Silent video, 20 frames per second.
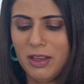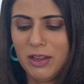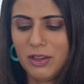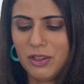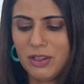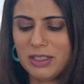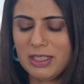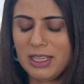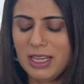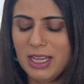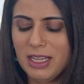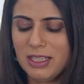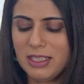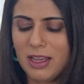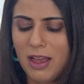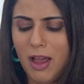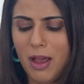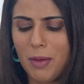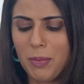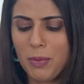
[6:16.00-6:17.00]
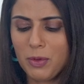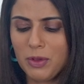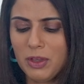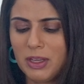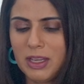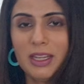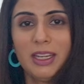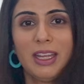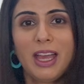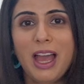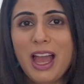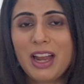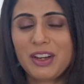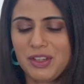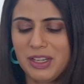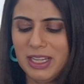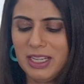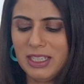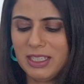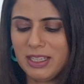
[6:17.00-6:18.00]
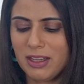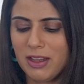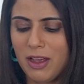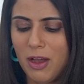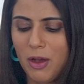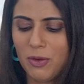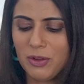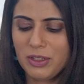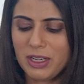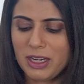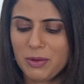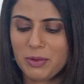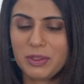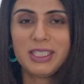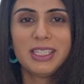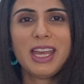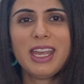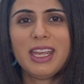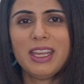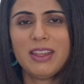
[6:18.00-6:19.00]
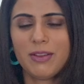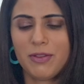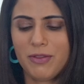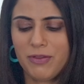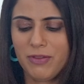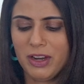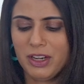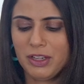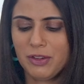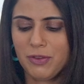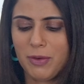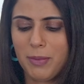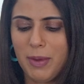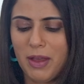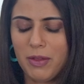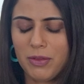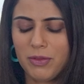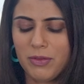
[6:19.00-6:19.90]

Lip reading: just heat it up, or you can actually eat it cold and it will stay in the fridge for about